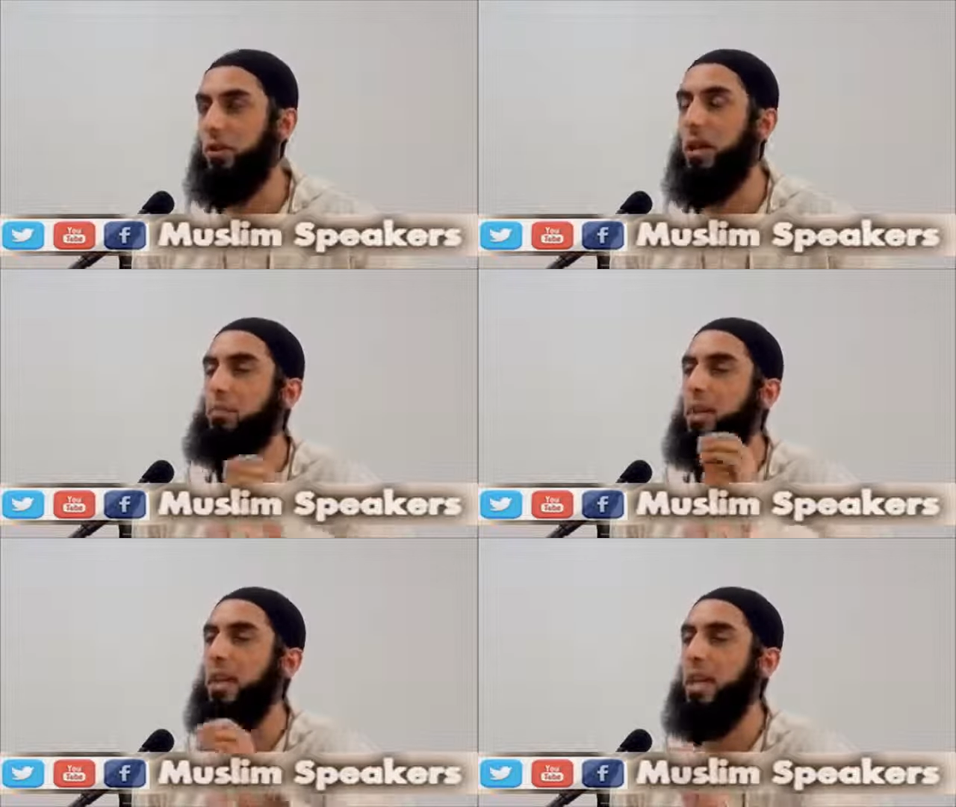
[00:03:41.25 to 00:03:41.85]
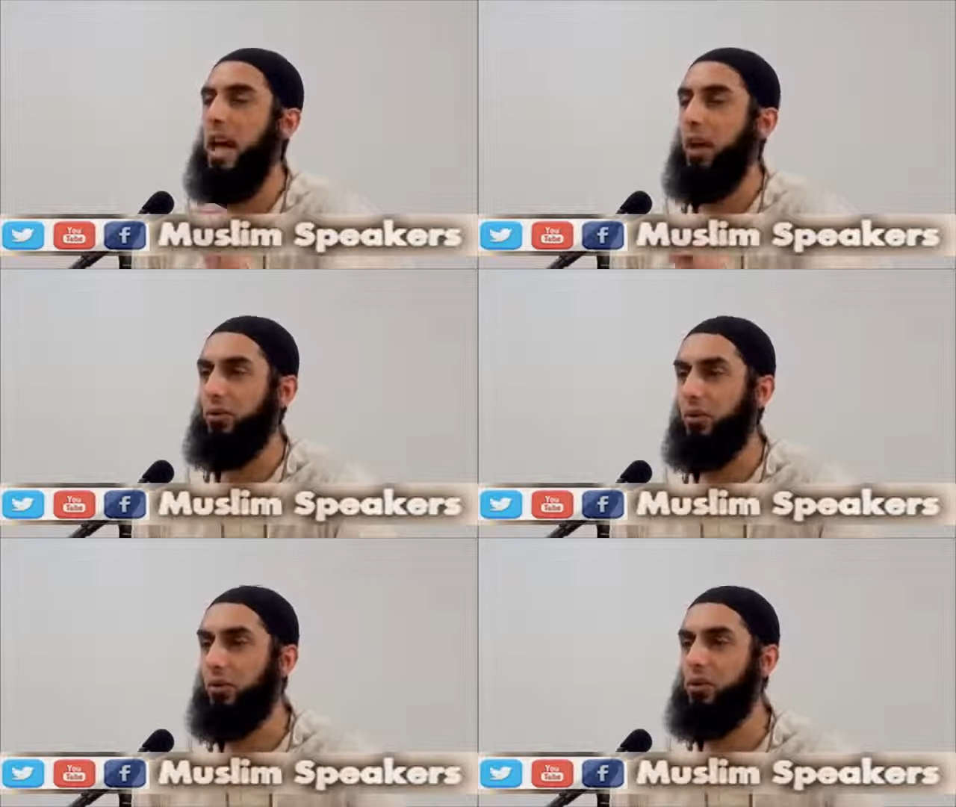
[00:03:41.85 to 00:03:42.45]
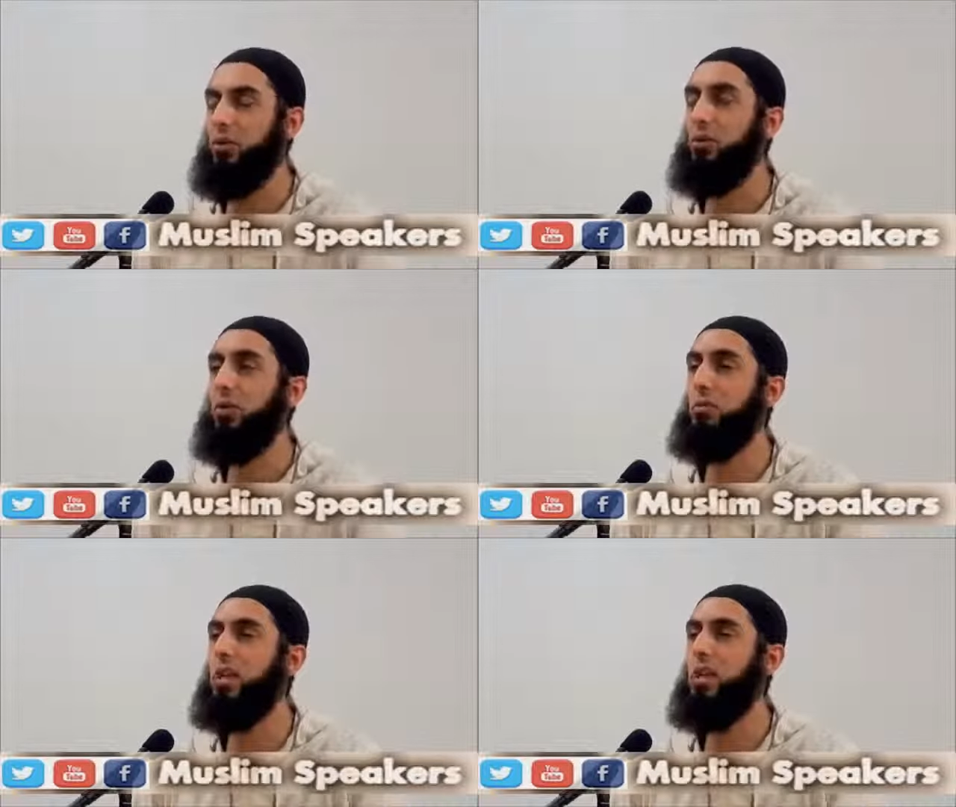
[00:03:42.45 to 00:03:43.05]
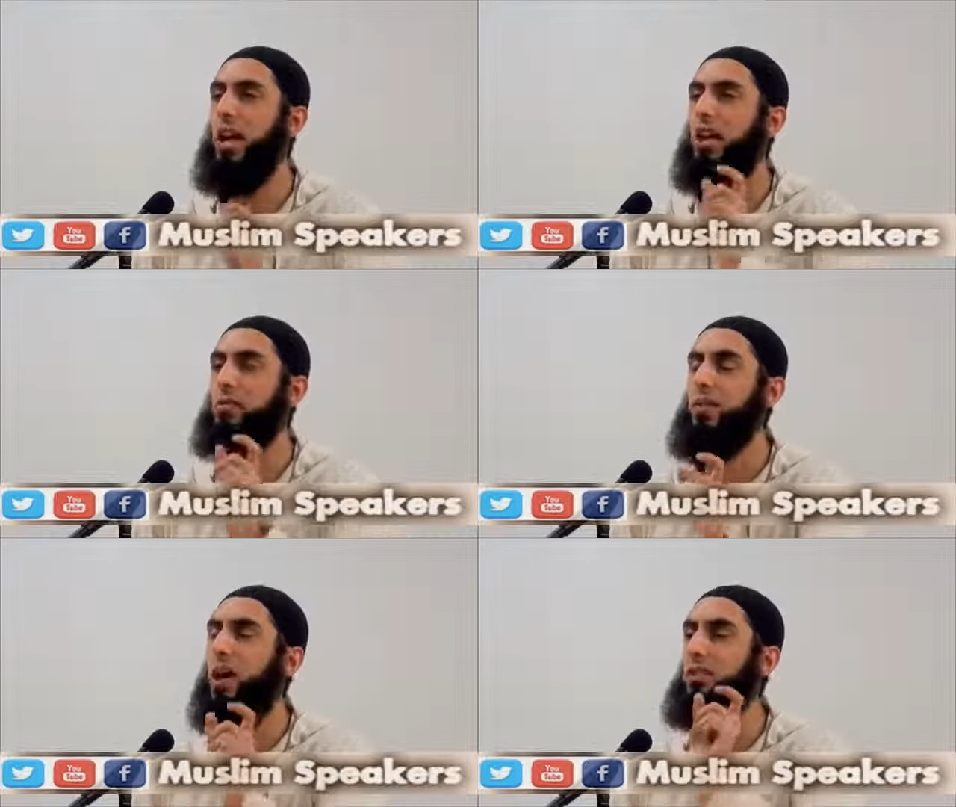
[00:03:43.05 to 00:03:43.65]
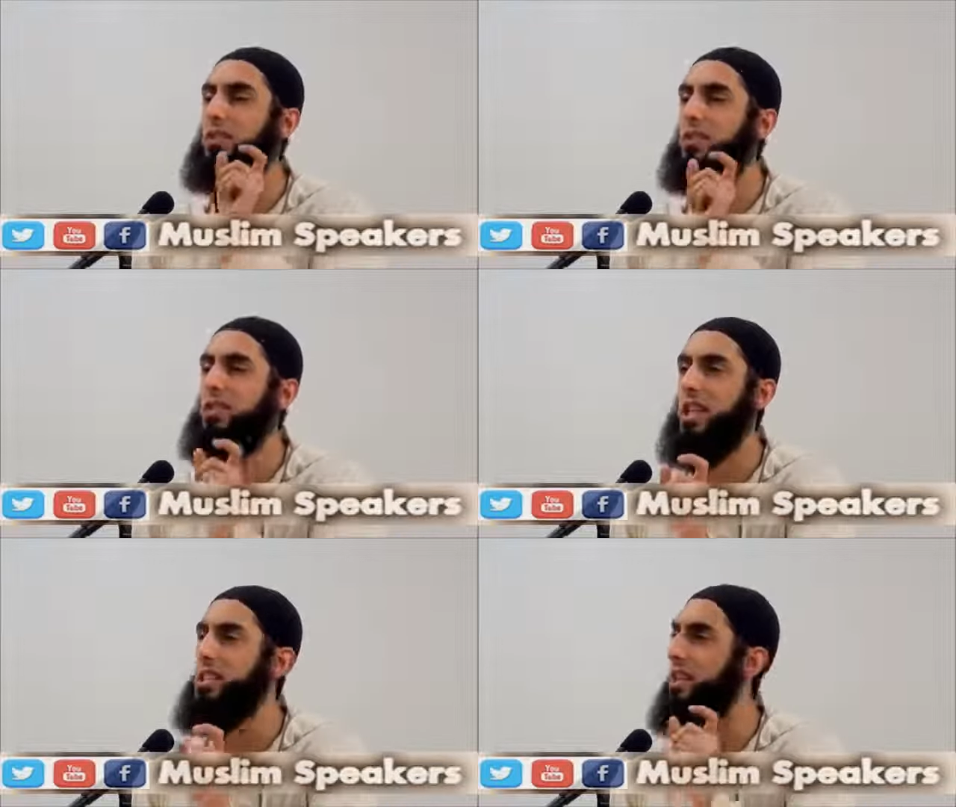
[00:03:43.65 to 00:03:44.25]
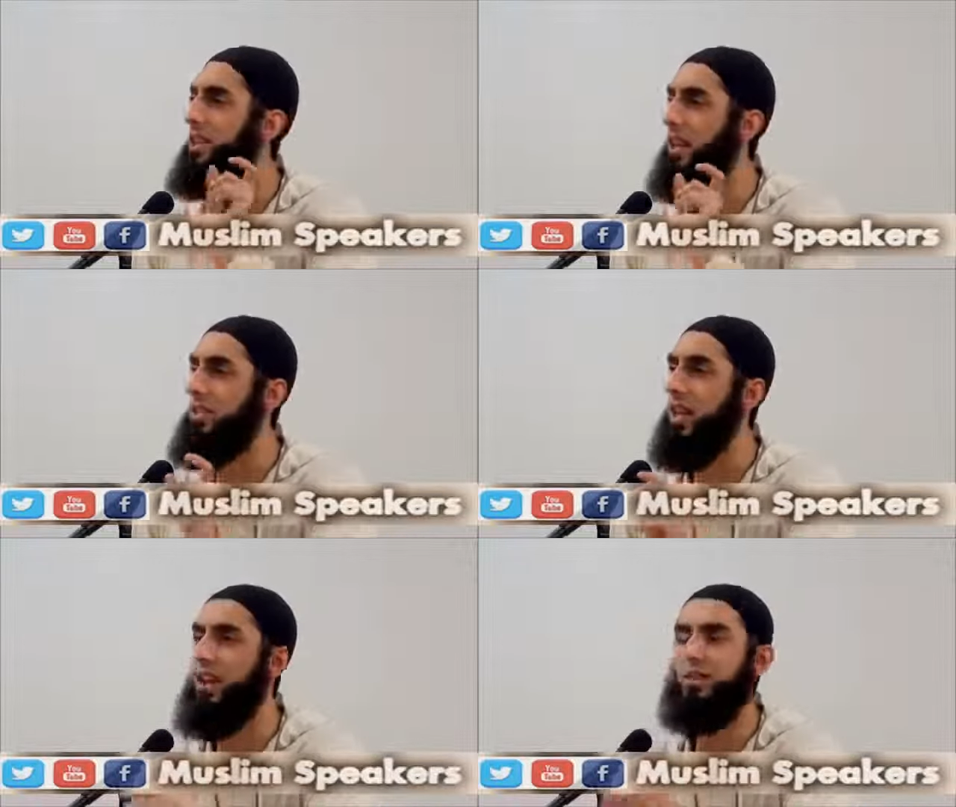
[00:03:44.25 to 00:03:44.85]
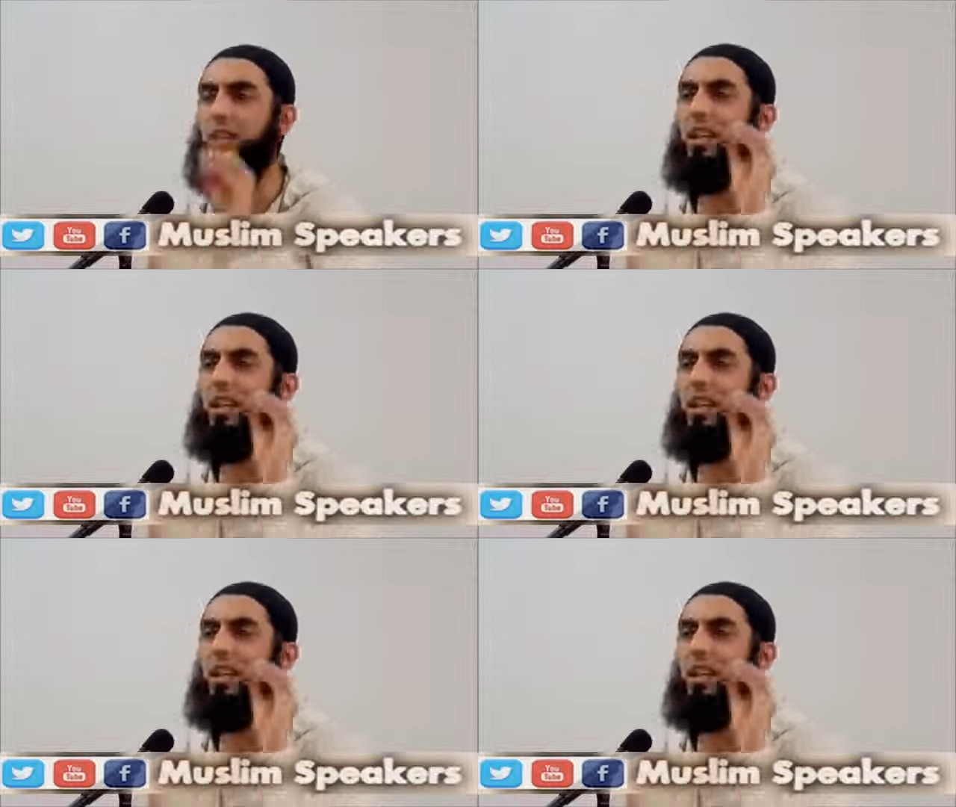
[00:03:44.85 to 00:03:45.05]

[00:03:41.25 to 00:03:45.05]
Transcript: Dip in and out of the social media as far as necessity entails.